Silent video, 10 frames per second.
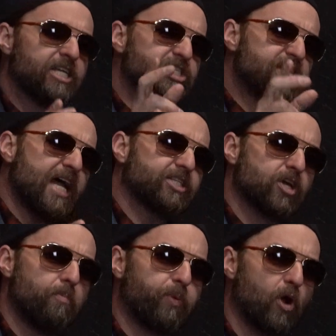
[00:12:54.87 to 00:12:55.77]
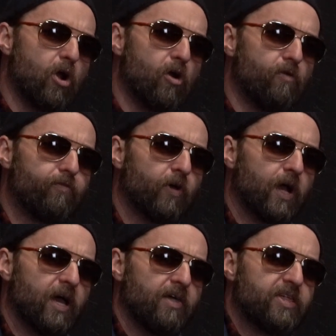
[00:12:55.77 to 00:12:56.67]
set to prove
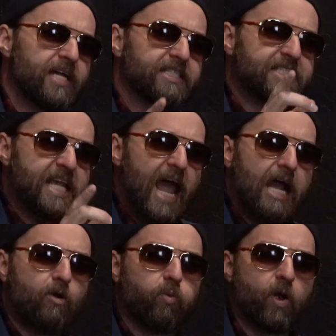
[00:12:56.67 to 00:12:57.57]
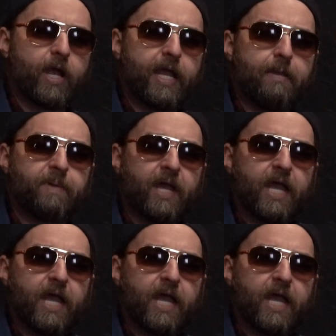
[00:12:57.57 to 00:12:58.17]
that Zack Reeb